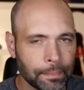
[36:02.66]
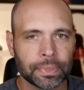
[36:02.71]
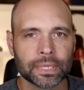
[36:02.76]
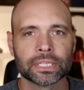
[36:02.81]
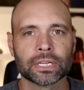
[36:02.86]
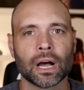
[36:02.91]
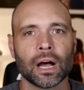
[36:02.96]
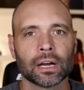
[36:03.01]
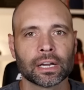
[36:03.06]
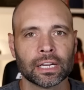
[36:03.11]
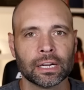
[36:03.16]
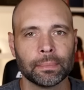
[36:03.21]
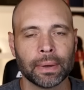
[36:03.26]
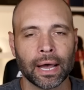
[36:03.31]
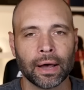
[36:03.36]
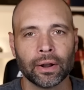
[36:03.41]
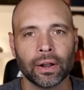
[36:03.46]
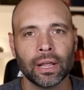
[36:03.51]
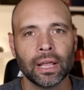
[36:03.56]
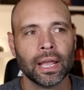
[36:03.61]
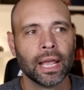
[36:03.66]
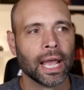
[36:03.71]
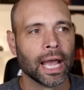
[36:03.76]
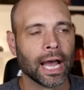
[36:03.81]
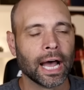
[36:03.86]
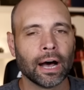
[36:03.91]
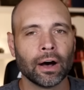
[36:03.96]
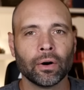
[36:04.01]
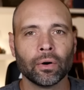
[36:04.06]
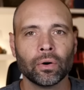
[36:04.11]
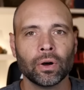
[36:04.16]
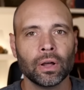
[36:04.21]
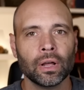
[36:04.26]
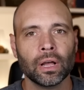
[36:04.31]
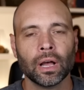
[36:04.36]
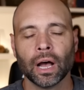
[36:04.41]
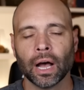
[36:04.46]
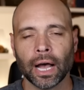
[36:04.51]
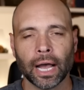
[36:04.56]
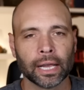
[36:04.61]
be talking about how
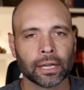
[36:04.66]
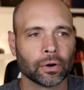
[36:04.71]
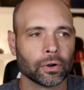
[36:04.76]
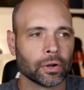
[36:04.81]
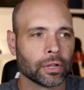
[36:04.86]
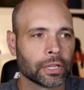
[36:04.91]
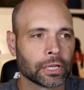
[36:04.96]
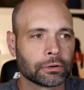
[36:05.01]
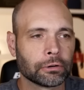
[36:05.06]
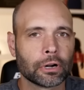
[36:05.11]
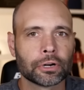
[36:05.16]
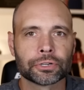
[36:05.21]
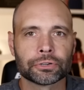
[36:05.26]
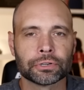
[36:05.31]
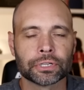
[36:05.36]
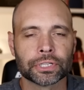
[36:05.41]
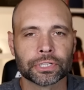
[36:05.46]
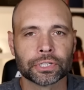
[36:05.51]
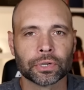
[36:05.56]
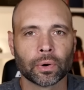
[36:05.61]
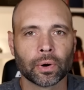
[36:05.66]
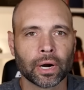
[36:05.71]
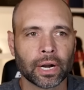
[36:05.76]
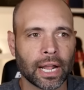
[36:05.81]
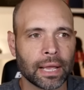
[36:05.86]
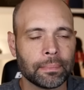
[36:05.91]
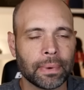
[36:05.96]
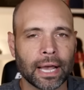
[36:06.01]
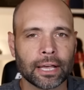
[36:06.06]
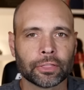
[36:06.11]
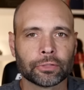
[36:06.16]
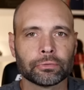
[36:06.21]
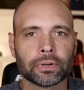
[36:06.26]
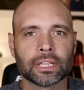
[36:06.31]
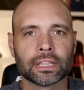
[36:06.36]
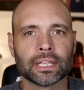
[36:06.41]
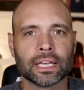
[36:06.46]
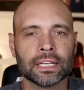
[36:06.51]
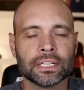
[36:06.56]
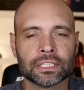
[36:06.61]
I go to the grocery store and I buy three
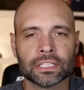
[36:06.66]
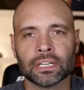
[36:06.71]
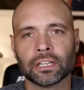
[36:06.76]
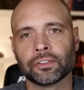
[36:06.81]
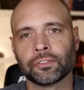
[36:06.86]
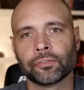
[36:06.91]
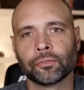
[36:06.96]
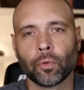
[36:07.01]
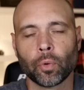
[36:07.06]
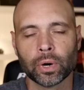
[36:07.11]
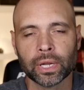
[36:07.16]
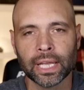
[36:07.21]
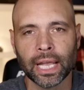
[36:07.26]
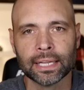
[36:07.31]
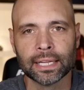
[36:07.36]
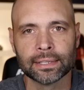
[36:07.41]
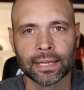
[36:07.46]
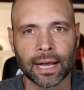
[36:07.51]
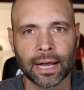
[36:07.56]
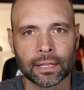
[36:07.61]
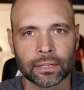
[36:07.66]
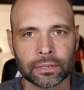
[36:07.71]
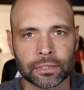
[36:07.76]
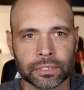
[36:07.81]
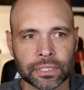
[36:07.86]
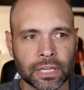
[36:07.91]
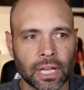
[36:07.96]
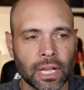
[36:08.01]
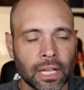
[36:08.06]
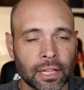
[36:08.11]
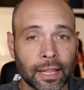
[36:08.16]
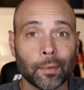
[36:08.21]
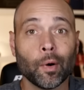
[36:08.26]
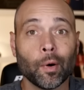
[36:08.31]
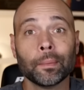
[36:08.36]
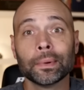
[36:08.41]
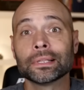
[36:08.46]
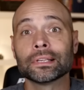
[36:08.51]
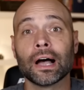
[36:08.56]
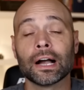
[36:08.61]
things and it's $48. They
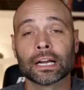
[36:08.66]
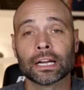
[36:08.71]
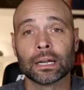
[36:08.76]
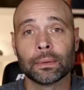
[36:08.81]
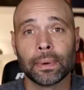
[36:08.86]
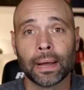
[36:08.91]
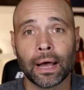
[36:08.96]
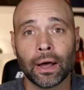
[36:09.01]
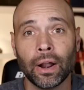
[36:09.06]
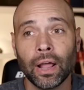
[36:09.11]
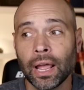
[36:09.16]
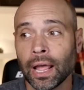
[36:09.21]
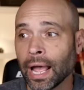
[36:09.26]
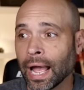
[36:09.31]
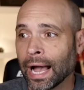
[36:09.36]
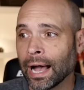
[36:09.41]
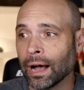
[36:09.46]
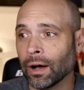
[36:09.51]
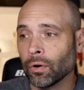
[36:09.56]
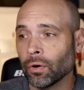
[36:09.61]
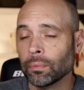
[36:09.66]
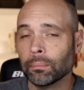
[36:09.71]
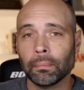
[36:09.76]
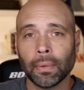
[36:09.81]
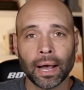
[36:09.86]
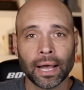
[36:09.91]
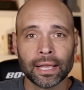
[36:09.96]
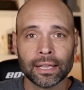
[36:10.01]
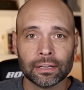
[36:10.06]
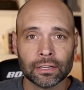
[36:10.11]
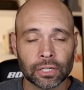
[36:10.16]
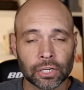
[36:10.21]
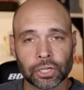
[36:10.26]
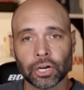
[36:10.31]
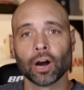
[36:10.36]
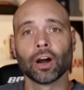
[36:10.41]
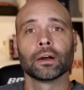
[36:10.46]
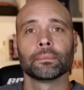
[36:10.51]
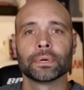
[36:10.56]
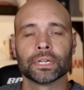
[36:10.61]
won't be talking about how my
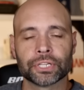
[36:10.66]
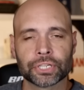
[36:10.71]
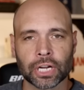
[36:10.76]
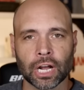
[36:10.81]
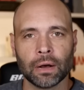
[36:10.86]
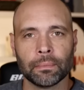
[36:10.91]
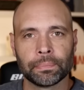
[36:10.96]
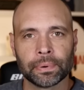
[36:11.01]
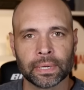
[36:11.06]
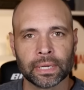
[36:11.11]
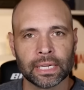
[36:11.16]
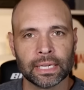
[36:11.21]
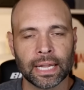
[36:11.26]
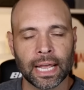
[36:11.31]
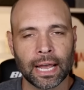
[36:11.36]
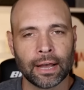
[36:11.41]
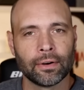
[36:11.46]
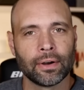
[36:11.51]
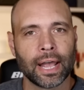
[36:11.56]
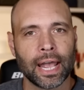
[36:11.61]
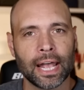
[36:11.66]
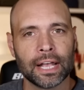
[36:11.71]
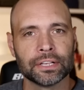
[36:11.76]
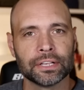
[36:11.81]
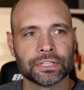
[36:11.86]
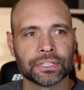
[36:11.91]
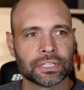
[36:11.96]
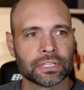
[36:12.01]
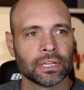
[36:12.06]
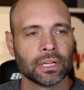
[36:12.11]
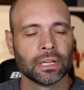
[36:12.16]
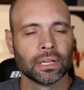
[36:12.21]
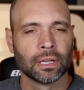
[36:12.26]
garbage company now has